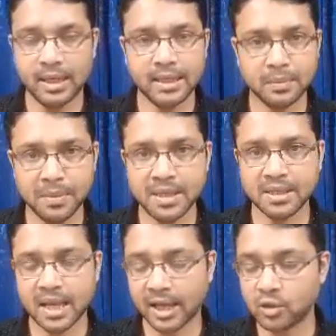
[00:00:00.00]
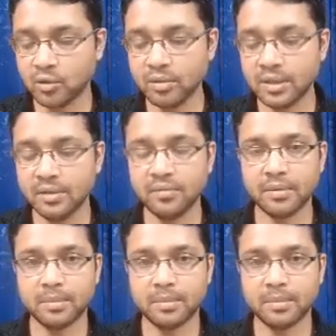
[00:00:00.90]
It means the executive